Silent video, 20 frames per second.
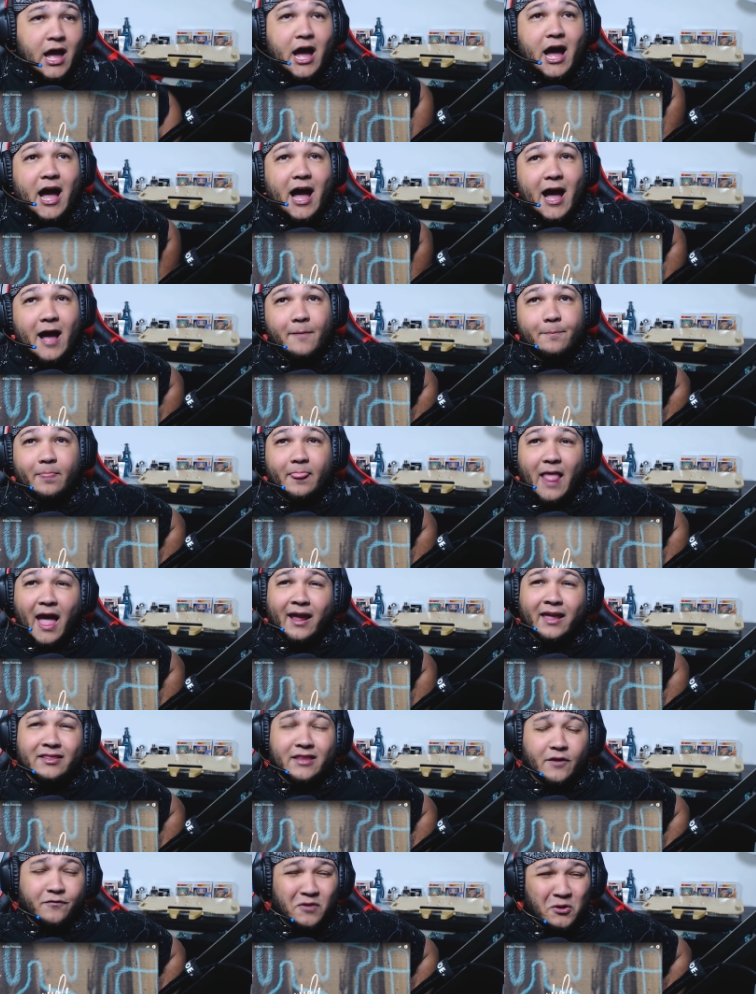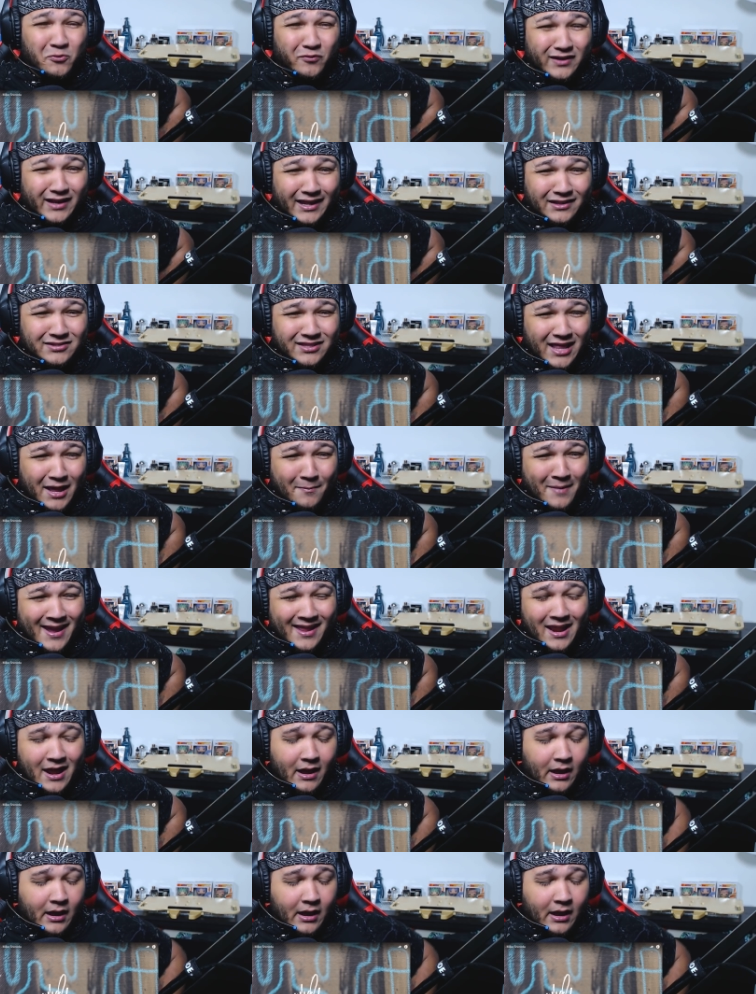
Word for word: Uh, I can definitely relate to that, man.